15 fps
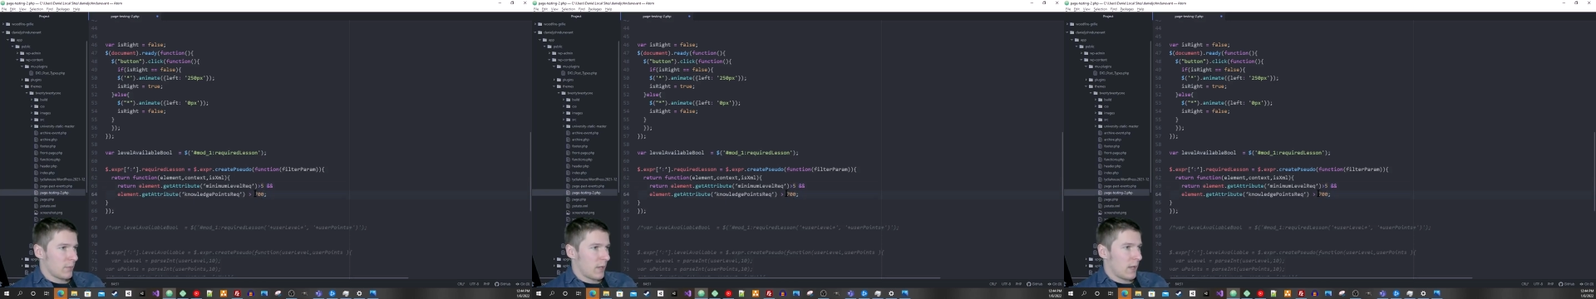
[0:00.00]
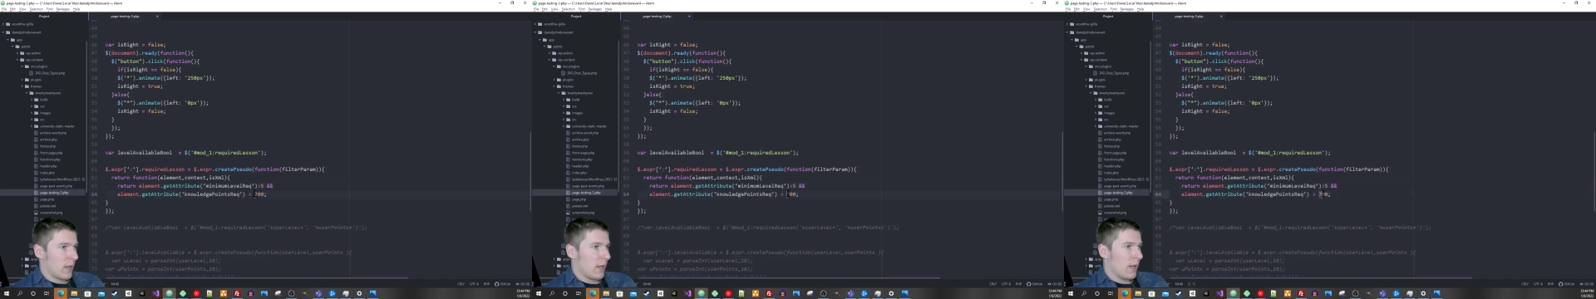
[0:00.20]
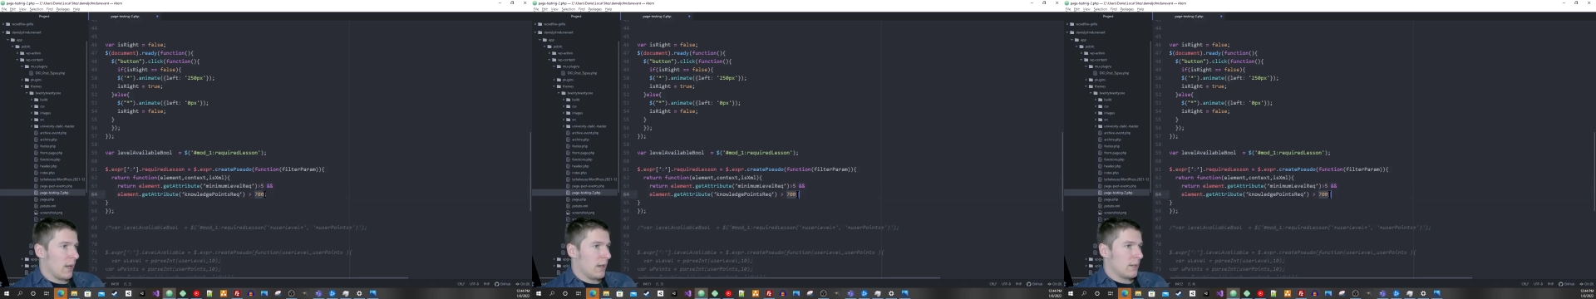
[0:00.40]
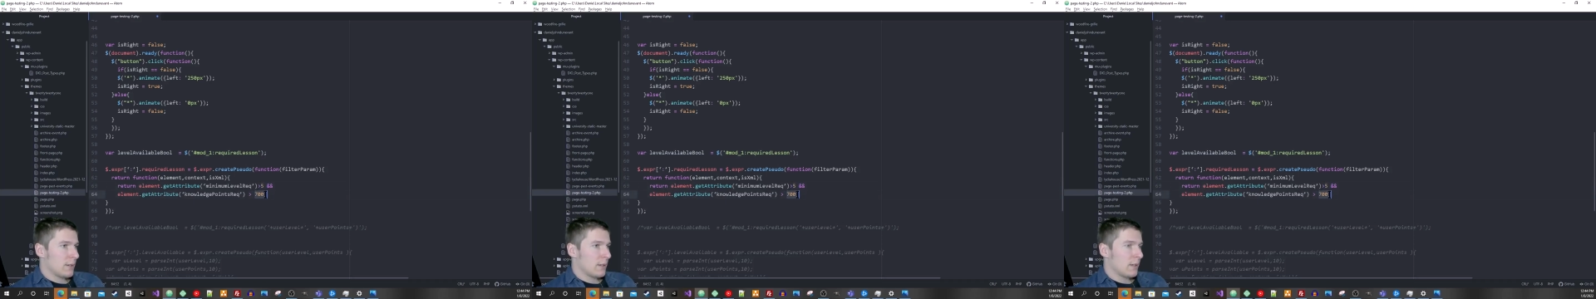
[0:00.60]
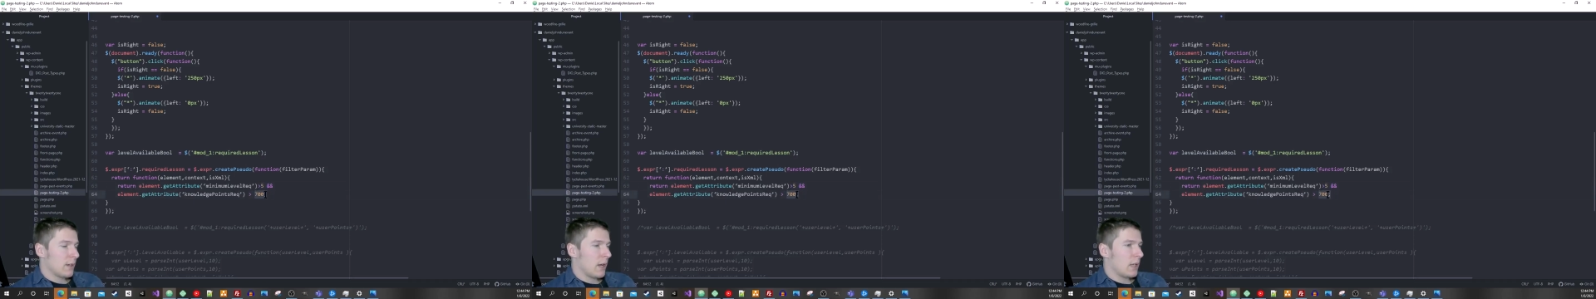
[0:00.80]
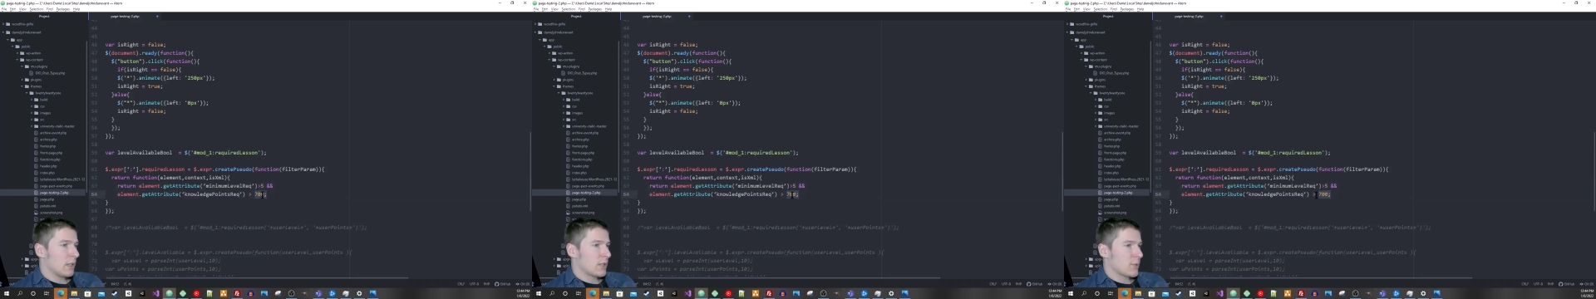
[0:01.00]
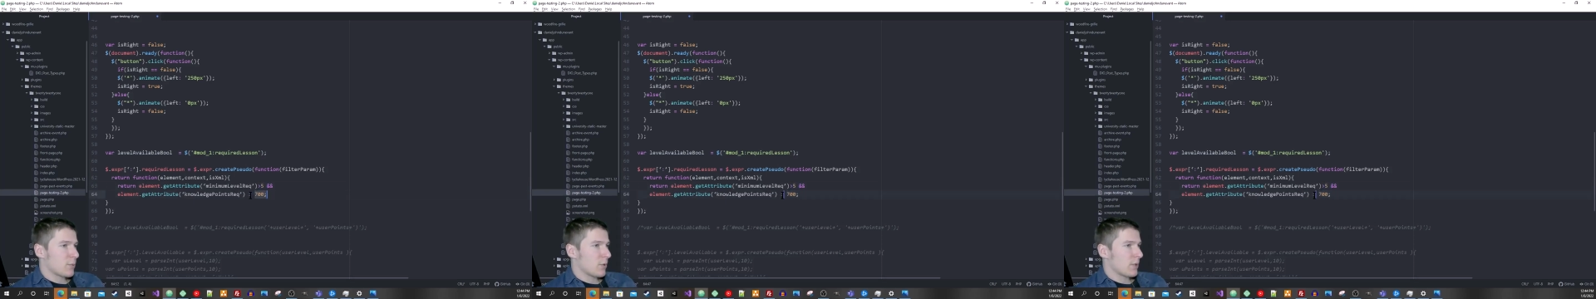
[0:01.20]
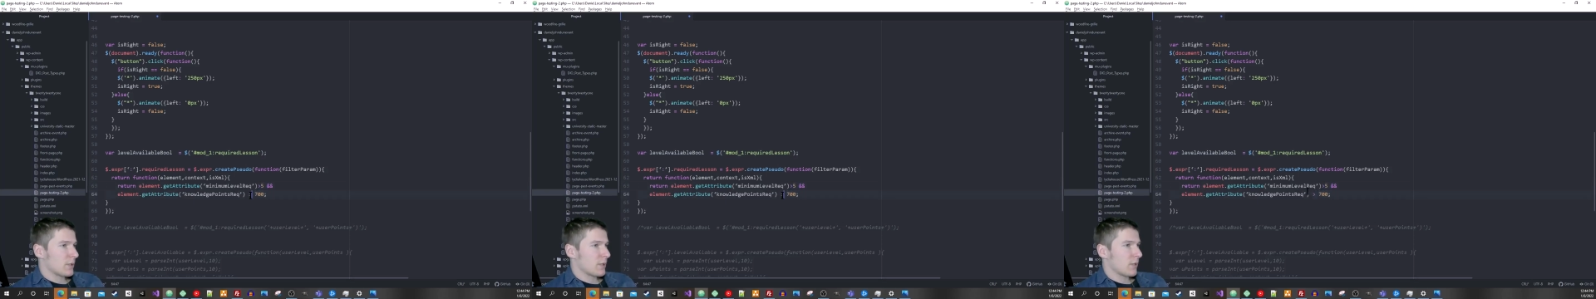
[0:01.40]
and the knowledge
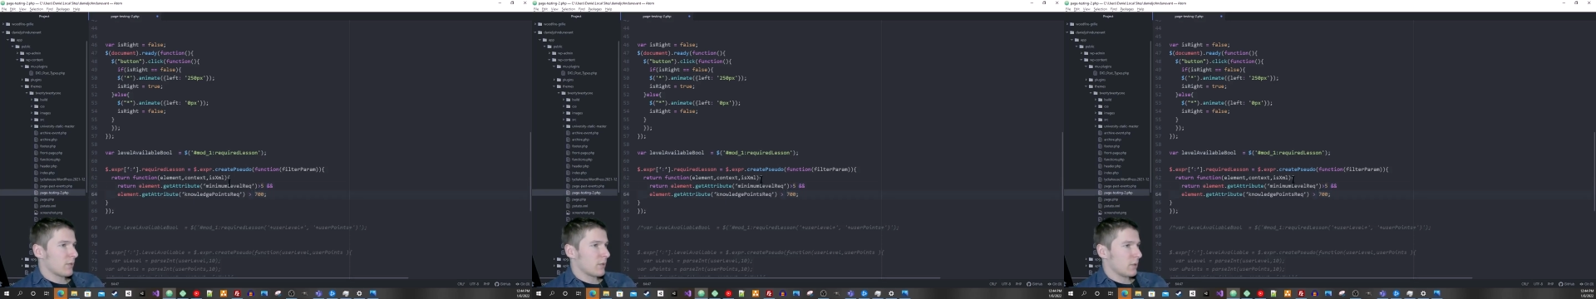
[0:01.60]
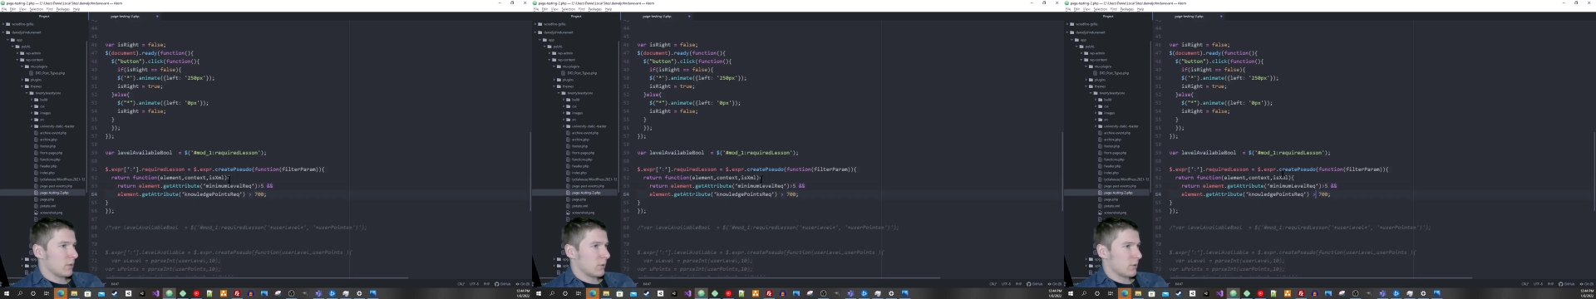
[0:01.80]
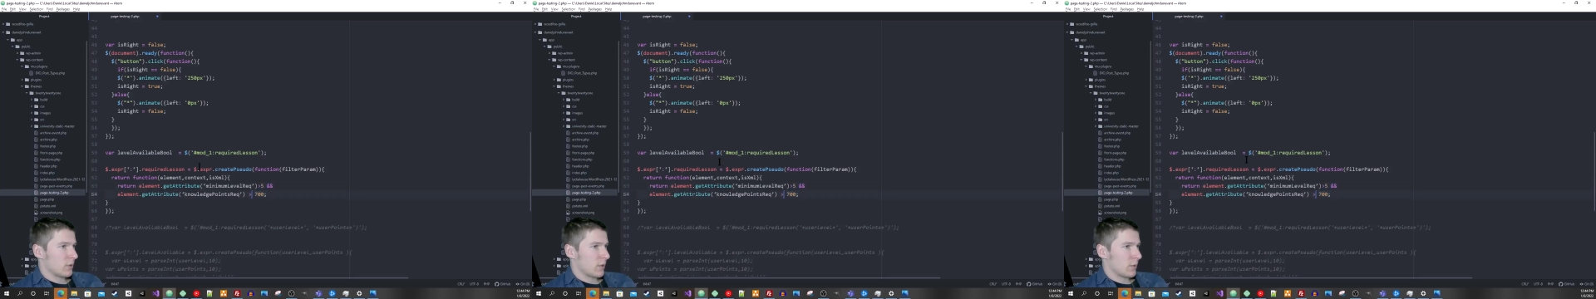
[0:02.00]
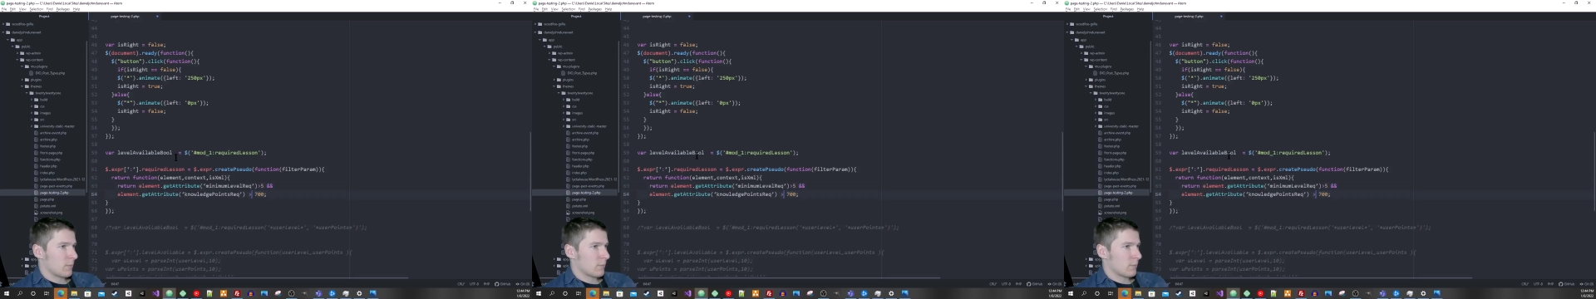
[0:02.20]
points of the user.